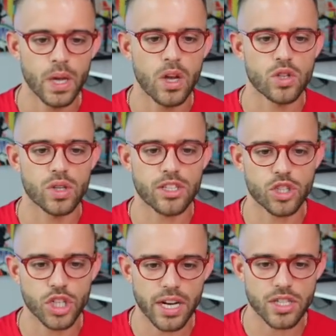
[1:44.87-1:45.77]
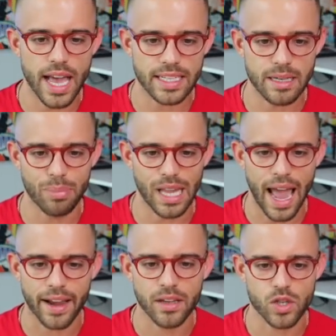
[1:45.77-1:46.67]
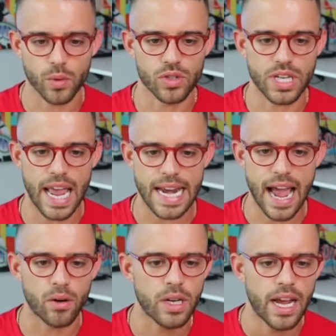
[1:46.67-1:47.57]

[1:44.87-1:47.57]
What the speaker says: So let's change that to black so it'll stand out.